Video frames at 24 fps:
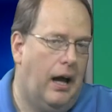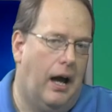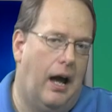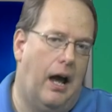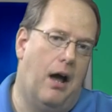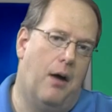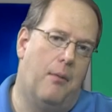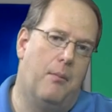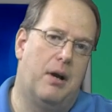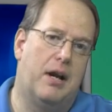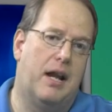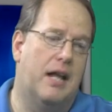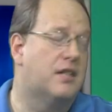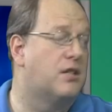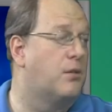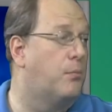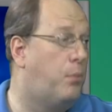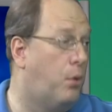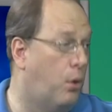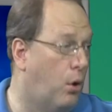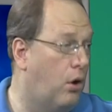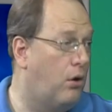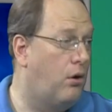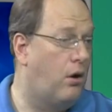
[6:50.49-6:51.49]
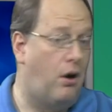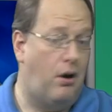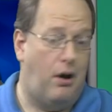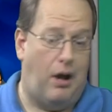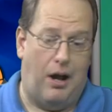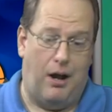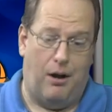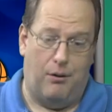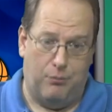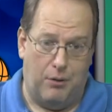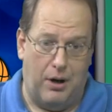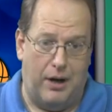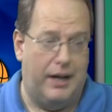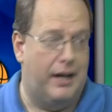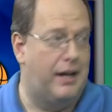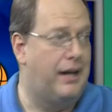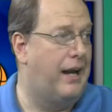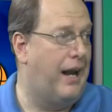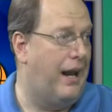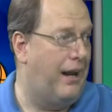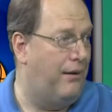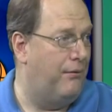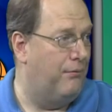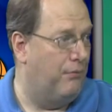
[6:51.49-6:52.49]
Um, against a poor uh, running
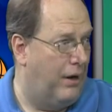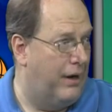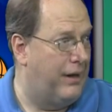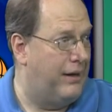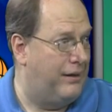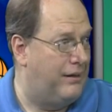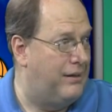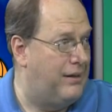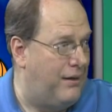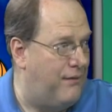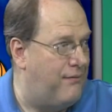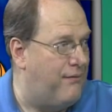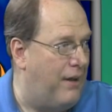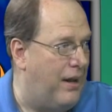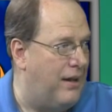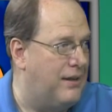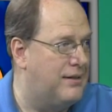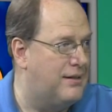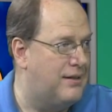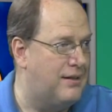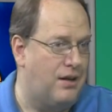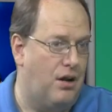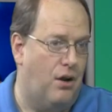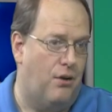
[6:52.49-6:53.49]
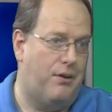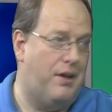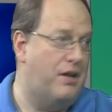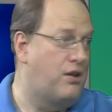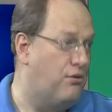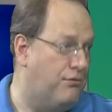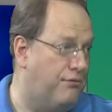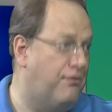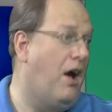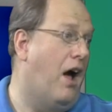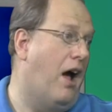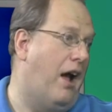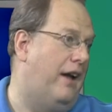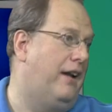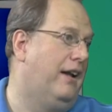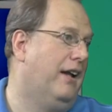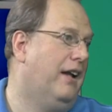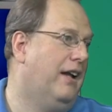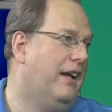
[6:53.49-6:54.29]
game, running defense, you know they do fine.